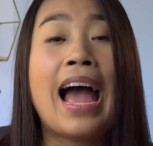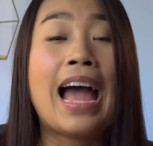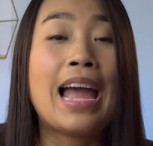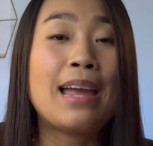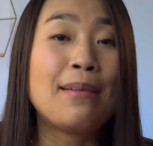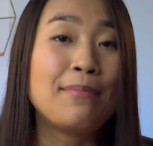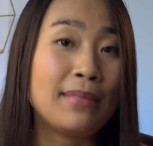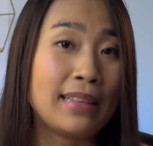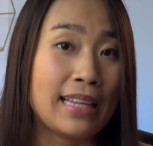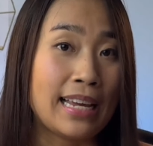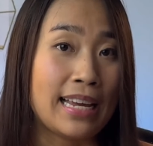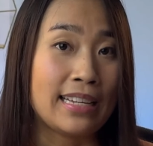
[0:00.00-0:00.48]

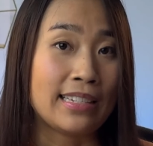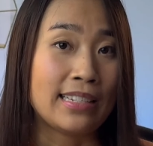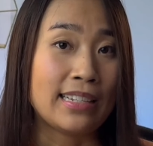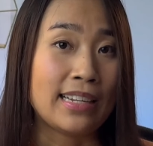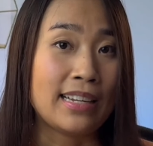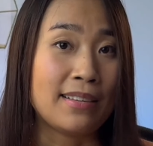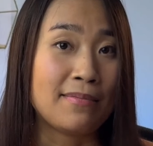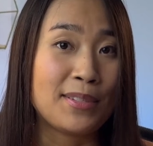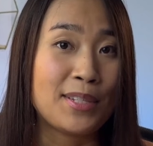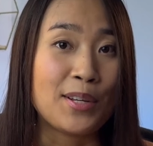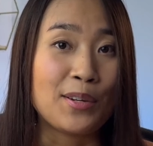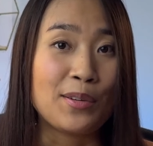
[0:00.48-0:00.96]
I'm
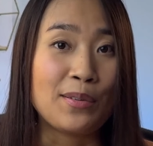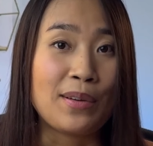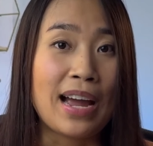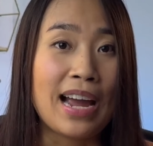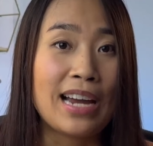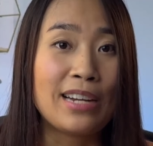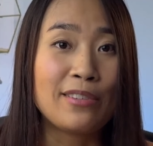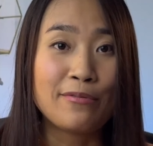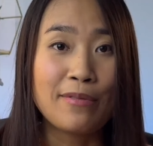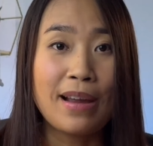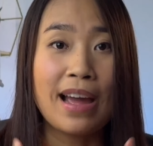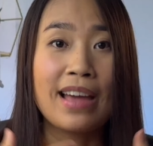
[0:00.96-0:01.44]
lazy, so
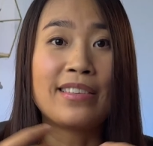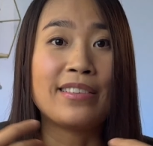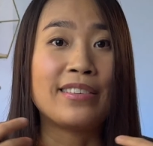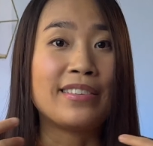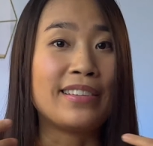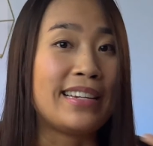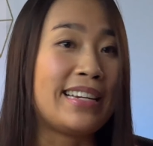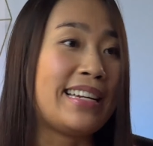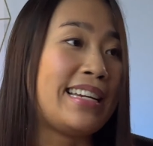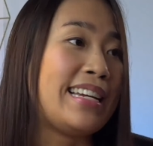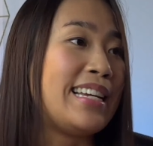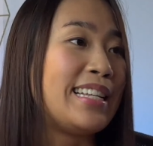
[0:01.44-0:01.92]
I'd
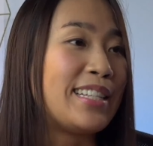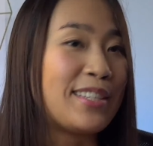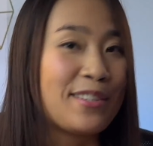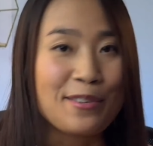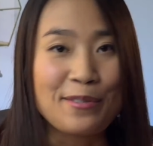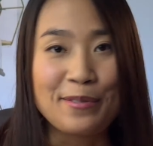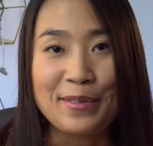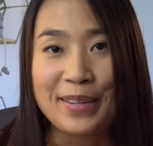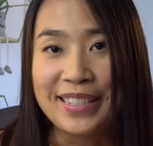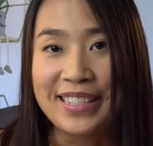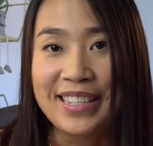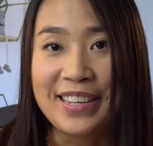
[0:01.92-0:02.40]
rather eat
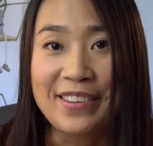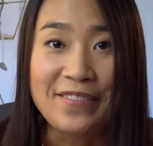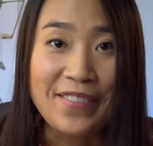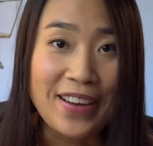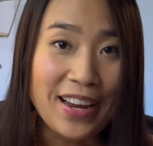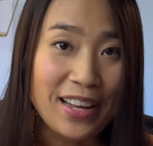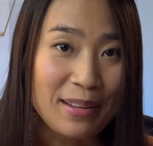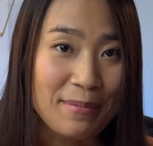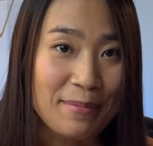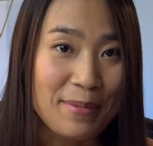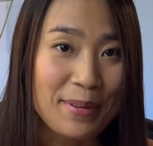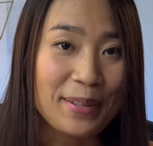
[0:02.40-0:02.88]
what's
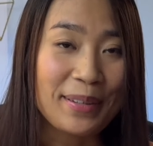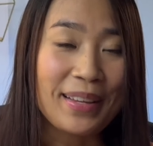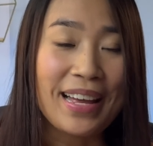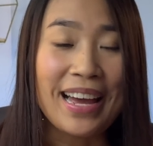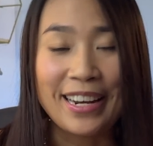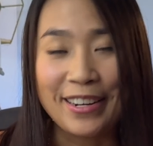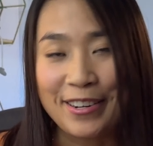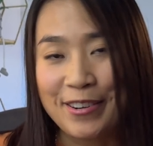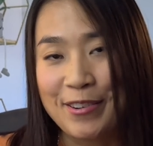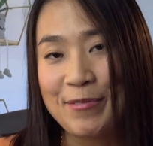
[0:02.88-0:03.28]
available at